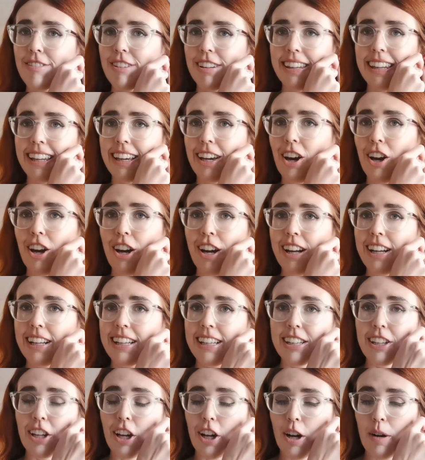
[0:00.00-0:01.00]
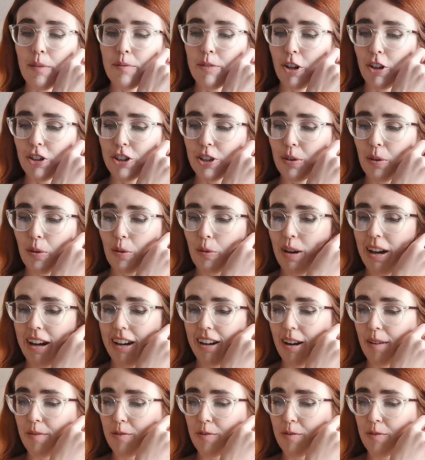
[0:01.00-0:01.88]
everything hurts. Like, I'm not doing well.